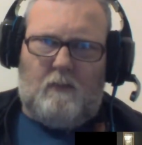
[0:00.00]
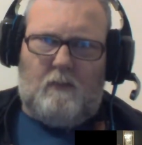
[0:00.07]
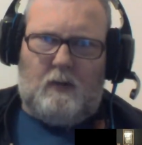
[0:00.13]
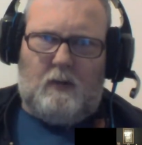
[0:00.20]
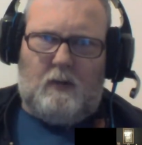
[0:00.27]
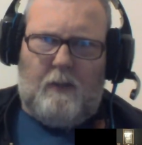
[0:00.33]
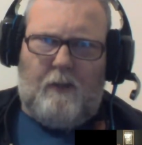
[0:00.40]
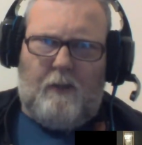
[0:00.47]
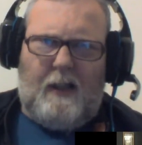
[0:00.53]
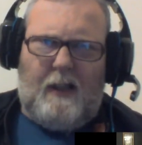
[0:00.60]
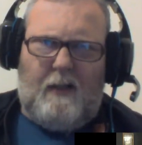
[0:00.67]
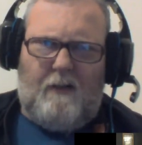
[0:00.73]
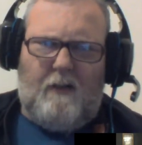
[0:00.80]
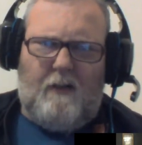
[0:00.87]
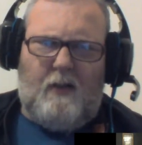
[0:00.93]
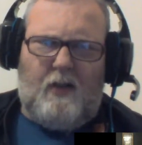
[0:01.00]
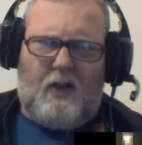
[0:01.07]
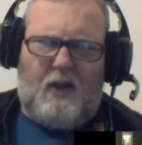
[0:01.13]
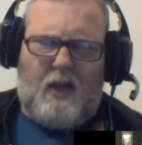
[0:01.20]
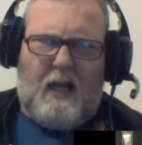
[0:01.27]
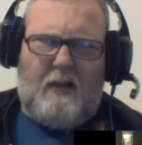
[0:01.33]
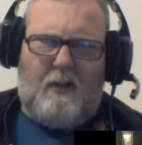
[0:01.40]
In fact, a
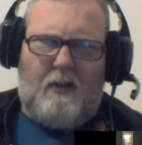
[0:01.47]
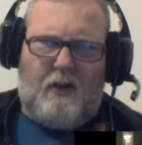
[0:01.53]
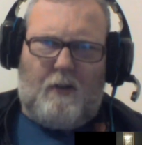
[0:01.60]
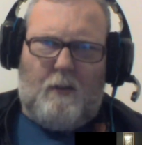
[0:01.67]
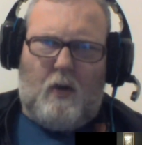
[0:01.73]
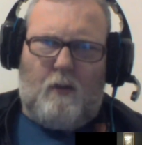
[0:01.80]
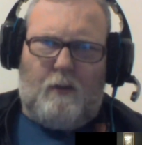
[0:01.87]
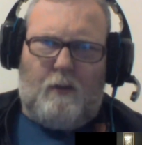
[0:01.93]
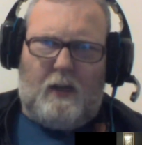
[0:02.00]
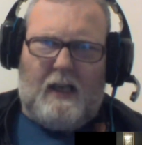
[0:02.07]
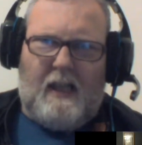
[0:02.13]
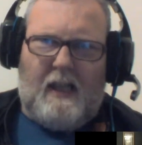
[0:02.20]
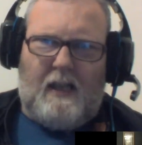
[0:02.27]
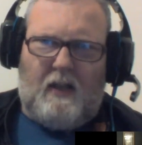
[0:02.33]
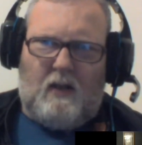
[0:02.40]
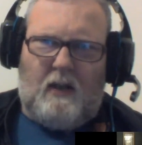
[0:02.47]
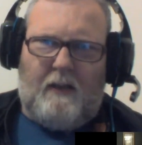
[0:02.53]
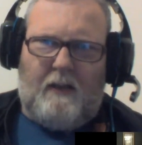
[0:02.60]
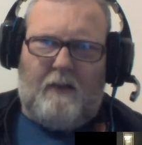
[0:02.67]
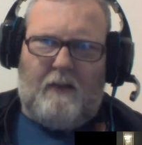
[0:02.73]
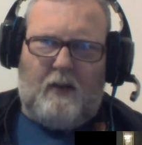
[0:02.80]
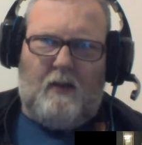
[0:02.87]
standard small plane, it'll
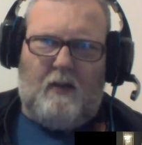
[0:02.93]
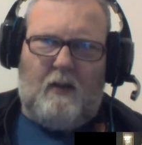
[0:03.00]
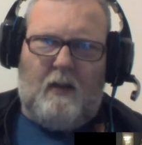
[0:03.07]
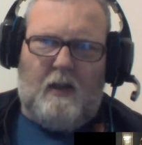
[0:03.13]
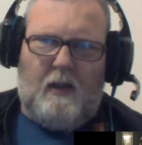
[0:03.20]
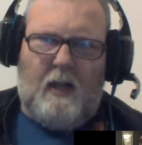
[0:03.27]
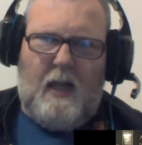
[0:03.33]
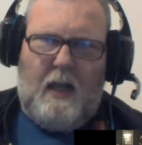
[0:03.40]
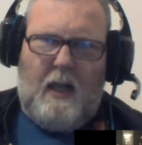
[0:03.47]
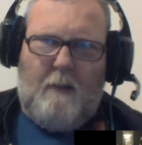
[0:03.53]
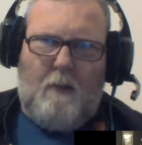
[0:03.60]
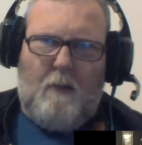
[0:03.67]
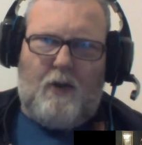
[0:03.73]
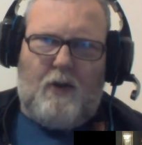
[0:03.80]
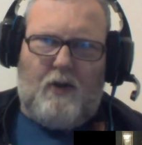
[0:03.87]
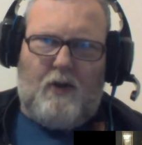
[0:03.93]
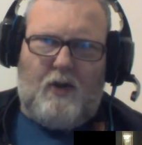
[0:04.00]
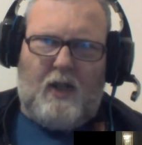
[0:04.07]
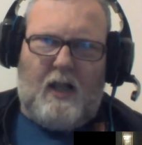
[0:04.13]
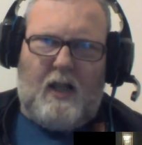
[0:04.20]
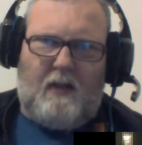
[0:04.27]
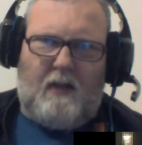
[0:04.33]
have a
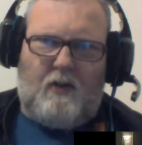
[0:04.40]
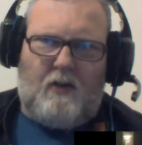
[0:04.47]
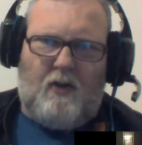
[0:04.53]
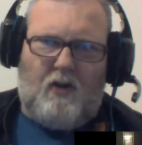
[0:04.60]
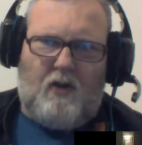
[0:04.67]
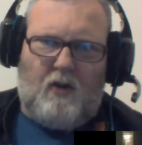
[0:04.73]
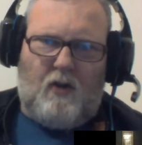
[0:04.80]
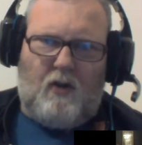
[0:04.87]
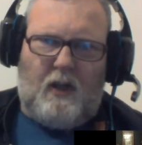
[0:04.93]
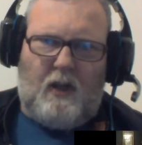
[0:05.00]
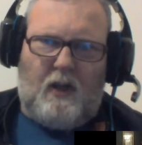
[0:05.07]
emergency exits usually in